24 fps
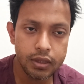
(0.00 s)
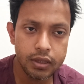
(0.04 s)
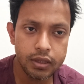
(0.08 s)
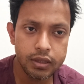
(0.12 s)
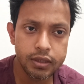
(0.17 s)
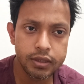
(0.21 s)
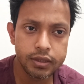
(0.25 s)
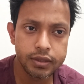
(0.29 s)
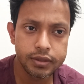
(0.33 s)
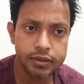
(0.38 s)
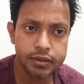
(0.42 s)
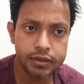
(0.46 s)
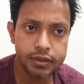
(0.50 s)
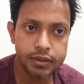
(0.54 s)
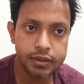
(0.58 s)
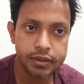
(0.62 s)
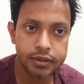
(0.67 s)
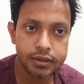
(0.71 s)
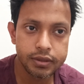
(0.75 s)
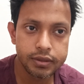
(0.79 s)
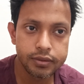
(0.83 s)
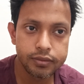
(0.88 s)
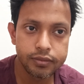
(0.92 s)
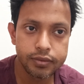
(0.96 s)
and
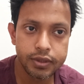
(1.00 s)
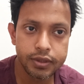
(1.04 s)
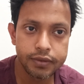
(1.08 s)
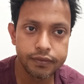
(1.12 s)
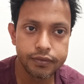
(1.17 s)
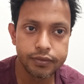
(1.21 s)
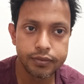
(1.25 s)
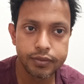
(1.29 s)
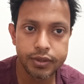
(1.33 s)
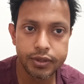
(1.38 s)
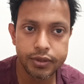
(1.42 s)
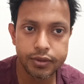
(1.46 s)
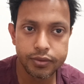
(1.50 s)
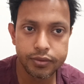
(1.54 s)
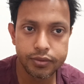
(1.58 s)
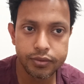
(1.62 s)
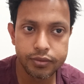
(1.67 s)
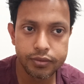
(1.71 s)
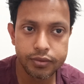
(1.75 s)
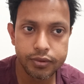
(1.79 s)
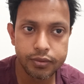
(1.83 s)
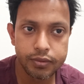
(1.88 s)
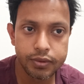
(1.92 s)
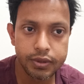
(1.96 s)
whatever we
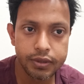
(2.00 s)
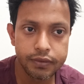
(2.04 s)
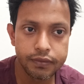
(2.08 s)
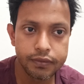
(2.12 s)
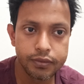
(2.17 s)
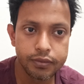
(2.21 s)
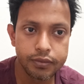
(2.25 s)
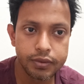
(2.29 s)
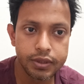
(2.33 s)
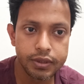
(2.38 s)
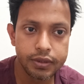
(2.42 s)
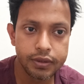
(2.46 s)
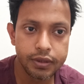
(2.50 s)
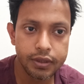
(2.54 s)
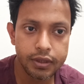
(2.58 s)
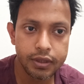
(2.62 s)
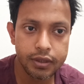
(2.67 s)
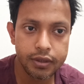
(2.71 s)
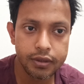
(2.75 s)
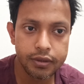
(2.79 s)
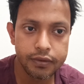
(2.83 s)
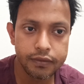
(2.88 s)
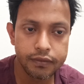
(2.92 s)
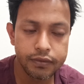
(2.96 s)
do or whatever we
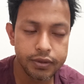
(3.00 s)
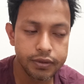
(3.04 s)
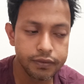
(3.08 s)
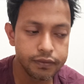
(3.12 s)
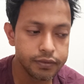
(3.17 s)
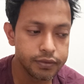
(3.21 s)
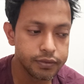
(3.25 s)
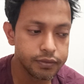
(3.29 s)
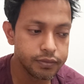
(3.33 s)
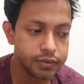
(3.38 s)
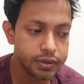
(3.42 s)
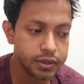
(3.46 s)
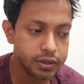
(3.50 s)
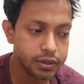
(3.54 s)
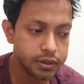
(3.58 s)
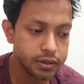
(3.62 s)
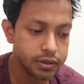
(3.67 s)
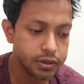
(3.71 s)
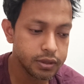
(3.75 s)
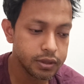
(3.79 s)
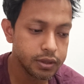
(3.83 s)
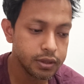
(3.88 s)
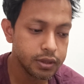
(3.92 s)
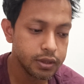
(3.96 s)
think of, whatever we